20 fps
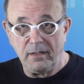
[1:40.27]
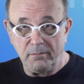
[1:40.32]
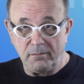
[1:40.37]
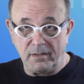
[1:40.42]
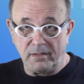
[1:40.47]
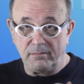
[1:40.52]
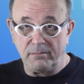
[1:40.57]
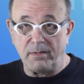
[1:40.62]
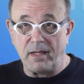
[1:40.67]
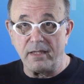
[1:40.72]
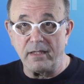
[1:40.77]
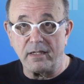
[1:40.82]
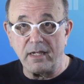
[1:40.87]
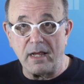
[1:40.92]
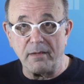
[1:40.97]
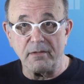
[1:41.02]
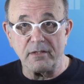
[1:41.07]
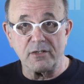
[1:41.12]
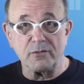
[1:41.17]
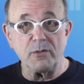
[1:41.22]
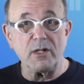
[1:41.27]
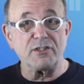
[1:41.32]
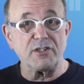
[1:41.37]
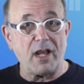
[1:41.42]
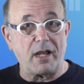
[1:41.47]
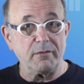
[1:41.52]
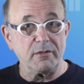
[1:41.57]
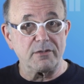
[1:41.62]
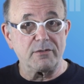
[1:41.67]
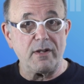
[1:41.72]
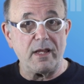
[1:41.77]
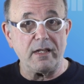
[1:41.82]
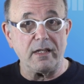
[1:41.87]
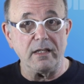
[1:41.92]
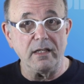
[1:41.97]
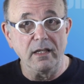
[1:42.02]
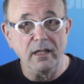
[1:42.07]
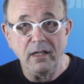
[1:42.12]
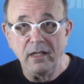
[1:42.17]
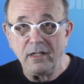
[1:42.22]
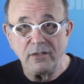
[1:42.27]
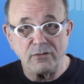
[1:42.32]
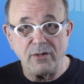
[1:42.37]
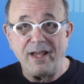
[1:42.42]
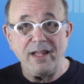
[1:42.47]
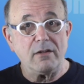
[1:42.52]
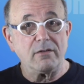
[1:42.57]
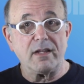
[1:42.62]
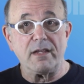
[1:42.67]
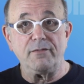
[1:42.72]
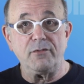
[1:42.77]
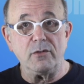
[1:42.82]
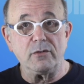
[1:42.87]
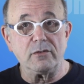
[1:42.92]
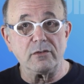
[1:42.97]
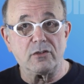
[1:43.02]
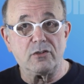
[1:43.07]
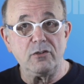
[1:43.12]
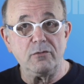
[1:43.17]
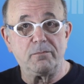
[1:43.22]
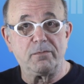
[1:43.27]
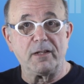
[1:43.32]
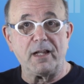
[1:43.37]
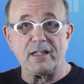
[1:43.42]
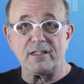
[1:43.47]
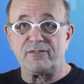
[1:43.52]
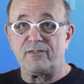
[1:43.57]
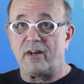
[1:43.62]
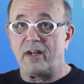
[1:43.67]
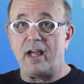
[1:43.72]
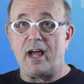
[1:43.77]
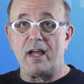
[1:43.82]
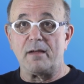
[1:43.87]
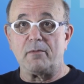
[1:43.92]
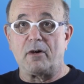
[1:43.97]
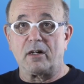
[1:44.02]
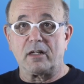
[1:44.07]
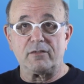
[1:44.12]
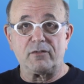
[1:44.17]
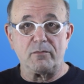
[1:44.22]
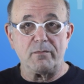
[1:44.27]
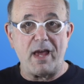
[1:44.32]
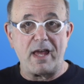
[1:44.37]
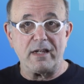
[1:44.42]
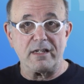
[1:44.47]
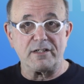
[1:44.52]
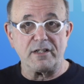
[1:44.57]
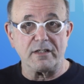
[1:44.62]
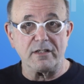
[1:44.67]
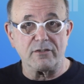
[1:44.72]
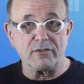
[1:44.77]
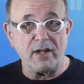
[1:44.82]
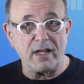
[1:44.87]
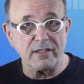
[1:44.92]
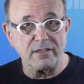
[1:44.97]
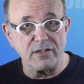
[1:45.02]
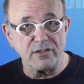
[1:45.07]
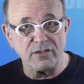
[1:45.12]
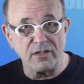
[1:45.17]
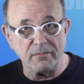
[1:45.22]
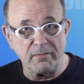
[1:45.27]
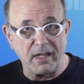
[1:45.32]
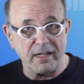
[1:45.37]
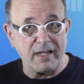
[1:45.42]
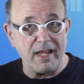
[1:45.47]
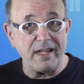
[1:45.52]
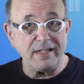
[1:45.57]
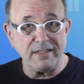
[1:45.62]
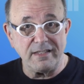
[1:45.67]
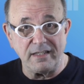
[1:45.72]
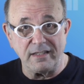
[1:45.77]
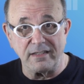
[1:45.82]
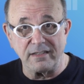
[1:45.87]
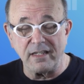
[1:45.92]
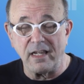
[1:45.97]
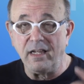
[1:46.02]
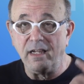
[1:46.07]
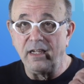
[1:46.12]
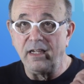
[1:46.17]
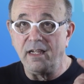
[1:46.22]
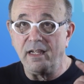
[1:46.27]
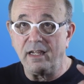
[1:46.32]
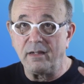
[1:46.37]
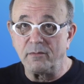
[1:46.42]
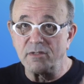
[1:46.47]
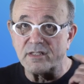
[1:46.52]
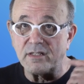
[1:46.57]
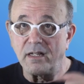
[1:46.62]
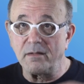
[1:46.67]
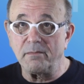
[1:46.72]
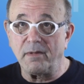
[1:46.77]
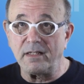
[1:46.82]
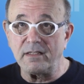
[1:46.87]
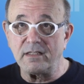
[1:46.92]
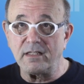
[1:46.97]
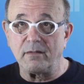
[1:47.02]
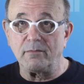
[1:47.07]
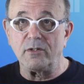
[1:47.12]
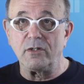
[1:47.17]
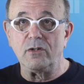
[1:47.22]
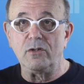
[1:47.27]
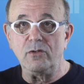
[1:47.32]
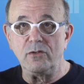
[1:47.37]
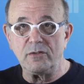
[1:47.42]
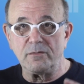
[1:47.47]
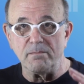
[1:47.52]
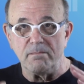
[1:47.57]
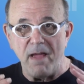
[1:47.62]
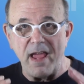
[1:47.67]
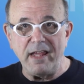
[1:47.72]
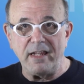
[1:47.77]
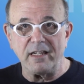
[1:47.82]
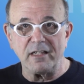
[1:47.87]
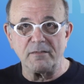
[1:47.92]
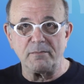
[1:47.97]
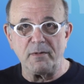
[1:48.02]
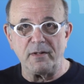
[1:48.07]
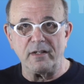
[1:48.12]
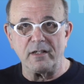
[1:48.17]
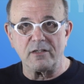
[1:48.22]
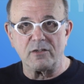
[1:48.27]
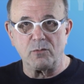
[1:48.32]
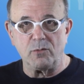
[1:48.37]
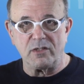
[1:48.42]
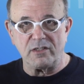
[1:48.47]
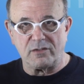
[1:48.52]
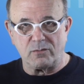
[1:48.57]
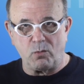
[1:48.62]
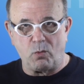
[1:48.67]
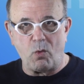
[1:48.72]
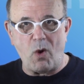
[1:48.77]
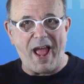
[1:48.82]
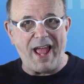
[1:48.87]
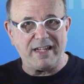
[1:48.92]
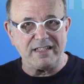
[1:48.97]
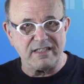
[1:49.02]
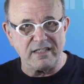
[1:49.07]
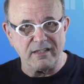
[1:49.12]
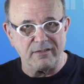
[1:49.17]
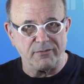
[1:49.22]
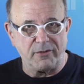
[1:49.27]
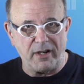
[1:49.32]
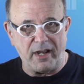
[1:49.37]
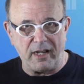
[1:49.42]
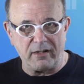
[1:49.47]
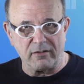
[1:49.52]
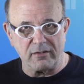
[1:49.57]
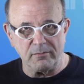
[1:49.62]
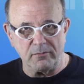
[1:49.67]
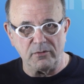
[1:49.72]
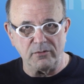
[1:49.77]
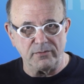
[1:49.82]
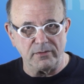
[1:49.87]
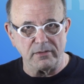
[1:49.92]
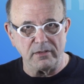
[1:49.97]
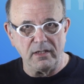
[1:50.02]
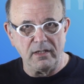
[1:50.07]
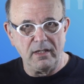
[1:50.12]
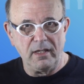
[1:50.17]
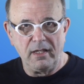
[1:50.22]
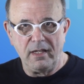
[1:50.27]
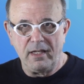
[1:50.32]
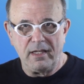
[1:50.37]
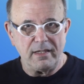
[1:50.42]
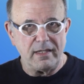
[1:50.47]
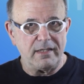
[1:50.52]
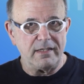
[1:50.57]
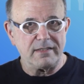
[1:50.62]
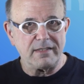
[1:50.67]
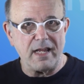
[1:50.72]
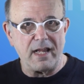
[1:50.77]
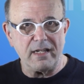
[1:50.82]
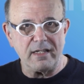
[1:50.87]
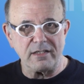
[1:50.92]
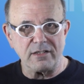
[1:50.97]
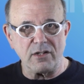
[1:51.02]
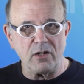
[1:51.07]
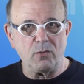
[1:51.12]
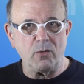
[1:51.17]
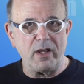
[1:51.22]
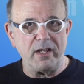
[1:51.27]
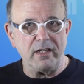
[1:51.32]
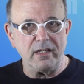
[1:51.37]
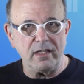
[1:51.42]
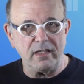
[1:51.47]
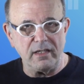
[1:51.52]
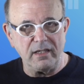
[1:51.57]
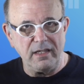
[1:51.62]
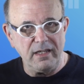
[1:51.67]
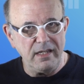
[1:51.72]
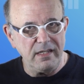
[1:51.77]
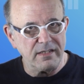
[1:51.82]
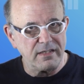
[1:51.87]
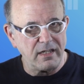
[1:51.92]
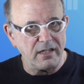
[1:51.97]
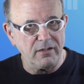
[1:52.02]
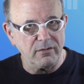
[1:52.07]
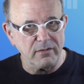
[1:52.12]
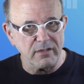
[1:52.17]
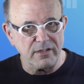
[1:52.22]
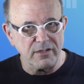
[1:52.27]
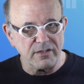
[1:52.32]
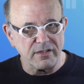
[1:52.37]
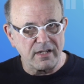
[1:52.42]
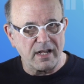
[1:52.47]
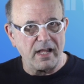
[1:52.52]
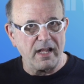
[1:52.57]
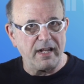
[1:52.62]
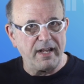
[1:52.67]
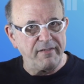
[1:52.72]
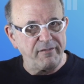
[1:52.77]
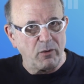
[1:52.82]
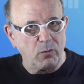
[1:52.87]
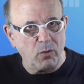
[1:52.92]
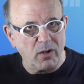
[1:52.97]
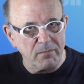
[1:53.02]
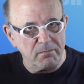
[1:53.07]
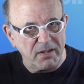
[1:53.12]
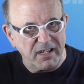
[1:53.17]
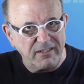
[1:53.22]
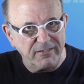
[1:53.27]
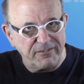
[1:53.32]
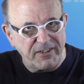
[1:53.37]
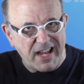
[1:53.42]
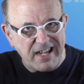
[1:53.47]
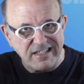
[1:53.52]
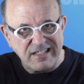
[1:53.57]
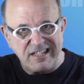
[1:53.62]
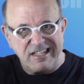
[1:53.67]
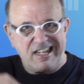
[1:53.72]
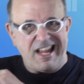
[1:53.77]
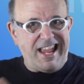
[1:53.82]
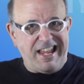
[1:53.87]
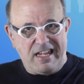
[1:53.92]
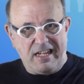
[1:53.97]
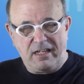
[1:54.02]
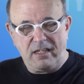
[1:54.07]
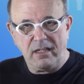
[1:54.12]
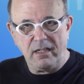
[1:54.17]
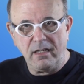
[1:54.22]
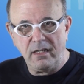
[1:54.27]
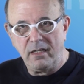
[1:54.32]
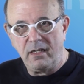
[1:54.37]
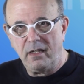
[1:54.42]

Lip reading: But by the time of the switch, I was ready. So I don't give YugleTube Plus very high marks for managing the transition. My guess is it was done by someone whose main experience was waxing for hair removal. They decided there's no way to ease into it. You just could give it one big fast yank.